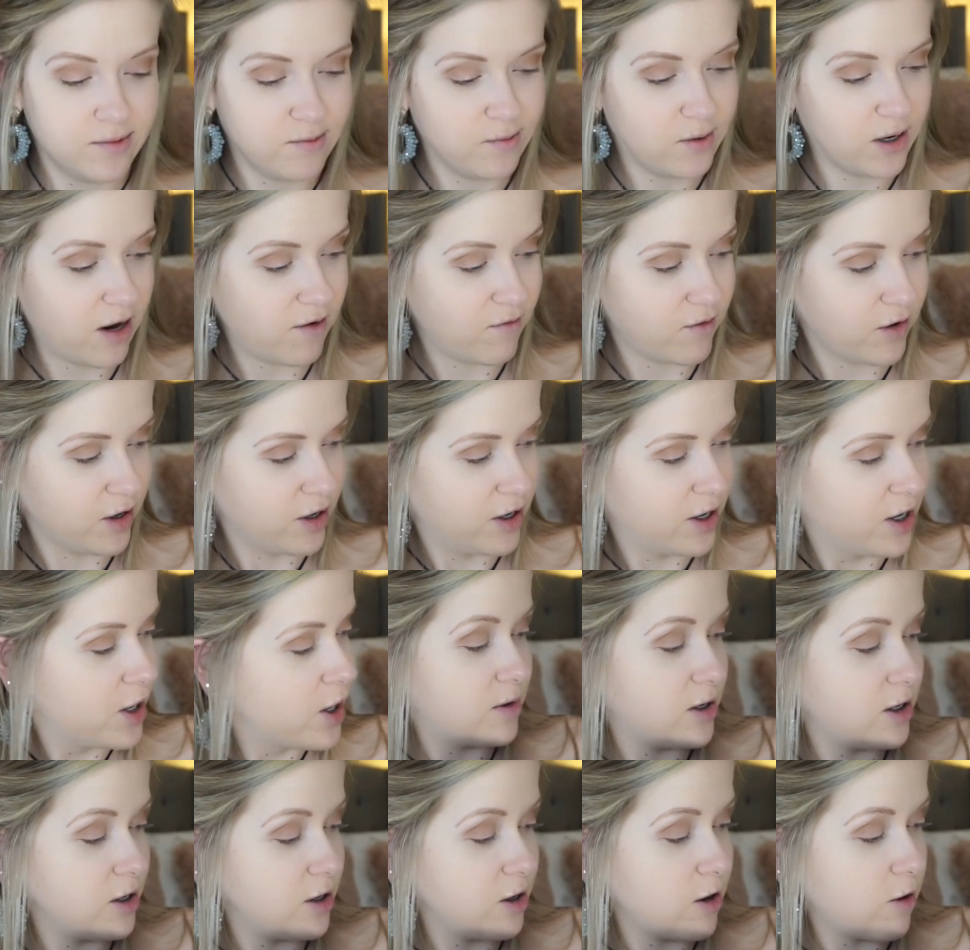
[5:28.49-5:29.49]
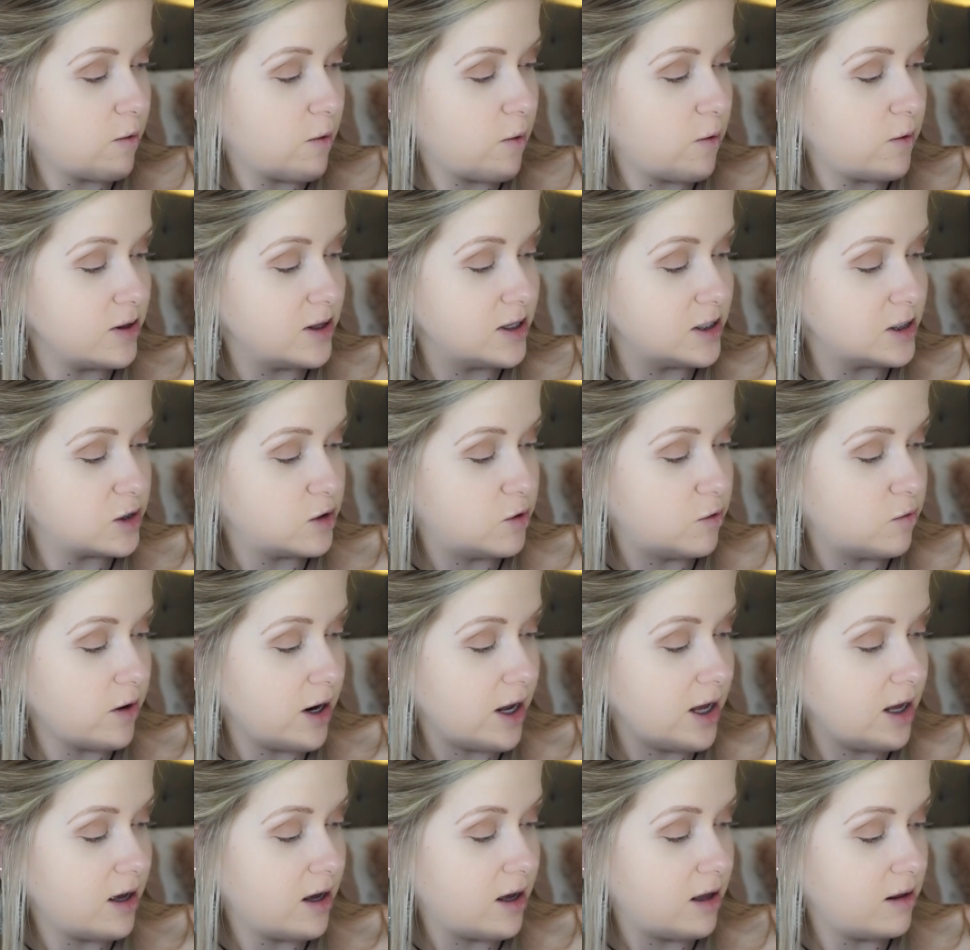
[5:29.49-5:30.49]
Whatever. I'm gonna go in with this
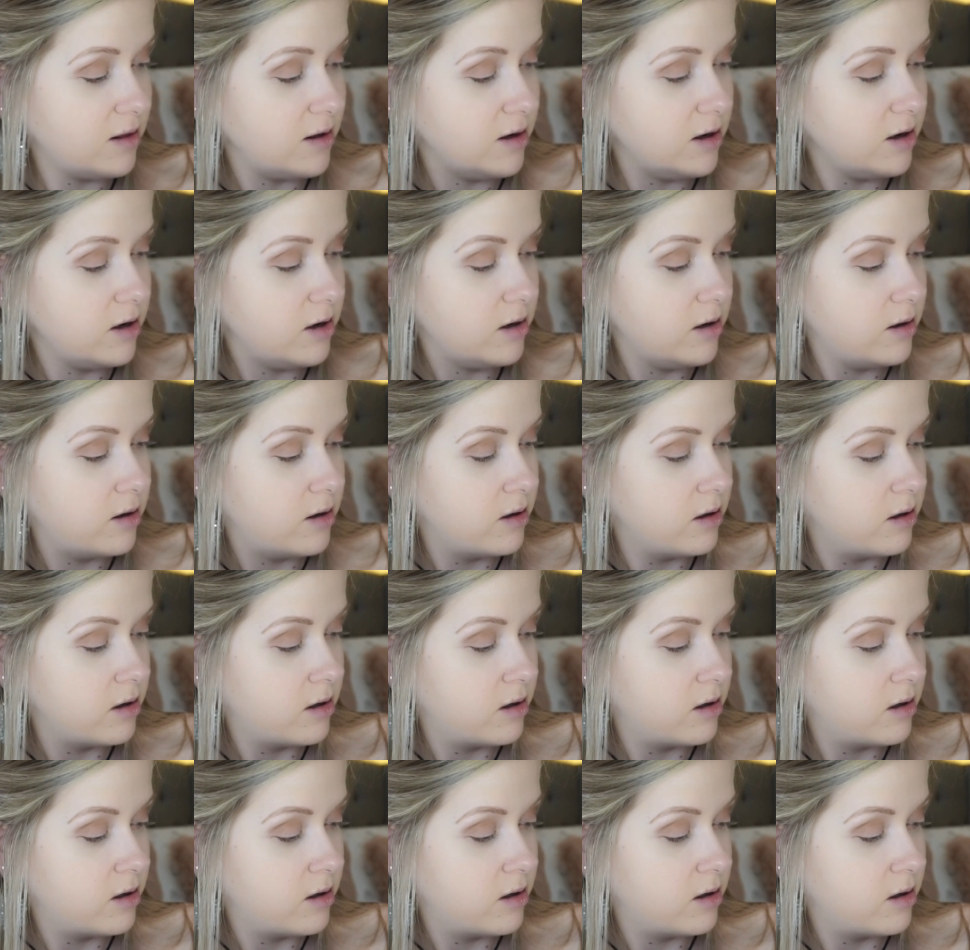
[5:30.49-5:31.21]
gray color.